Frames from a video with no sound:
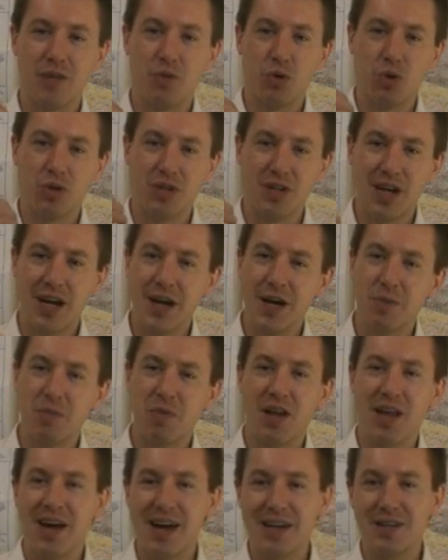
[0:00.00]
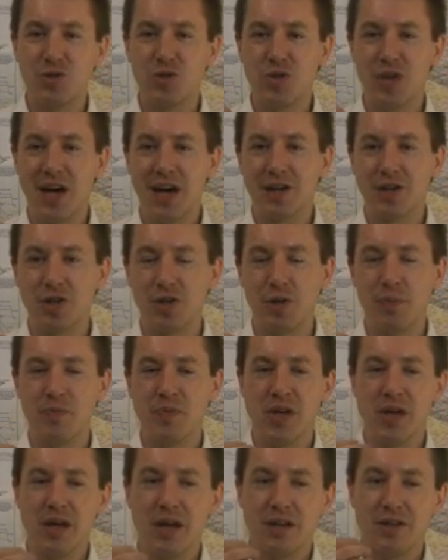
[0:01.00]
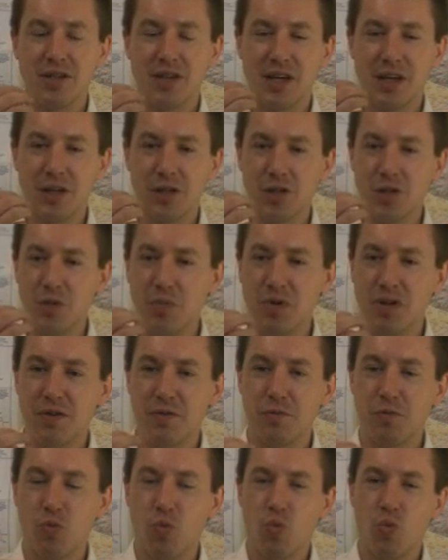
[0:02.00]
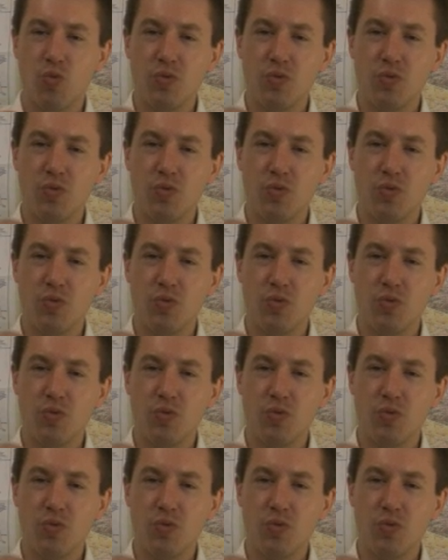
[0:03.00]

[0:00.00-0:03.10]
If you could caramelize nectar to get a little bit of